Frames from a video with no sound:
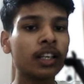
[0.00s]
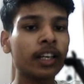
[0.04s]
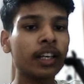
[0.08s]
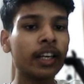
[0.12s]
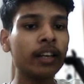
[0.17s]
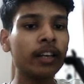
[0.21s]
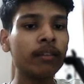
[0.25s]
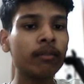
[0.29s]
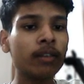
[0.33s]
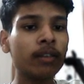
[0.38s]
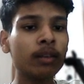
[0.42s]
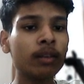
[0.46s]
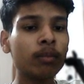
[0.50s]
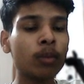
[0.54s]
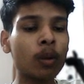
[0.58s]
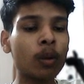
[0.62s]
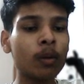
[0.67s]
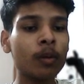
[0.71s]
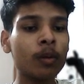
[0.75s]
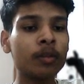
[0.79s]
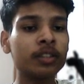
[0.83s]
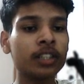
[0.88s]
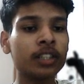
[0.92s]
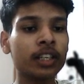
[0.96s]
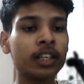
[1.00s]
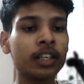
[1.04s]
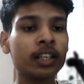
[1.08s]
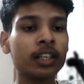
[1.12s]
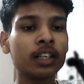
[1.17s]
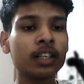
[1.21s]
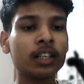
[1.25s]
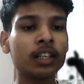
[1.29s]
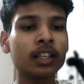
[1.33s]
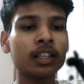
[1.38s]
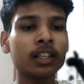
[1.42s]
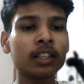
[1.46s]
And what problem said
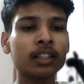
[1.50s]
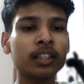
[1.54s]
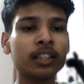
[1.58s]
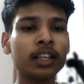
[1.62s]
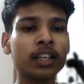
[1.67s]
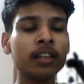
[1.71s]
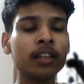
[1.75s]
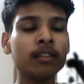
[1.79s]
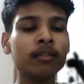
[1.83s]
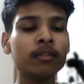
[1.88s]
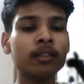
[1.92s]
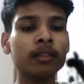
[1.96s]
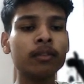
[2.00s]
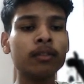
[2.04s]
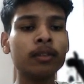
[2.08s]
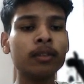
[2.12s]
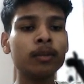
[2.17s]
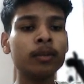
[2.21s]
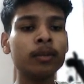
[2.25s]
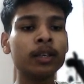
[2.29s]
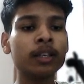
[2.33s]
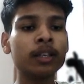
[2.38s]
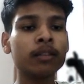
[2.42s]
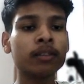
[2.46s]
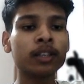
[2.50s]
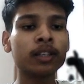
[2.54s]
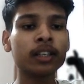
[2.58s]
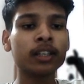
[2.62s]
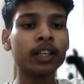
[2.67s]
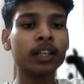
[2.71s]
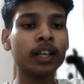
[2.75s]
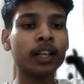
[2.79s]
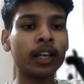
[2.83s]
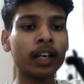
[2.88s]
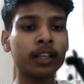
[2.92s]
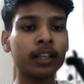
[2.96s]
that we will be given
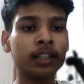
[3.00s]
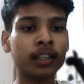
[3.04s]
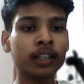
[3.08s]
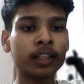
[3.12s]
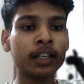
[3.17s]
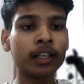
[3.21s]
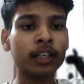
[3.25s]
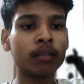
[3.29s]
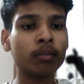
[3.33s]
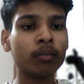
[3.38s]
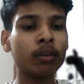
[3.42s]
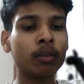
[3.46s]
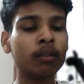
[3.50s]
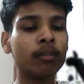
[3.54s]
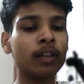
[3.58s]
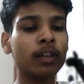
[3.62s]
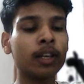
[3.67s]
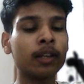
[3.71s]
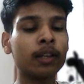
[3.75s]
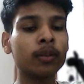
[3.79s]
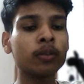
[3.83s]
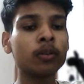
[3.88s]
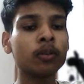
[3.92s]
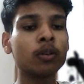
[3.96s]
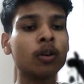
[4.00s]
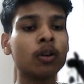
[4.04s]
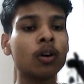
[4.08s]
entertainment value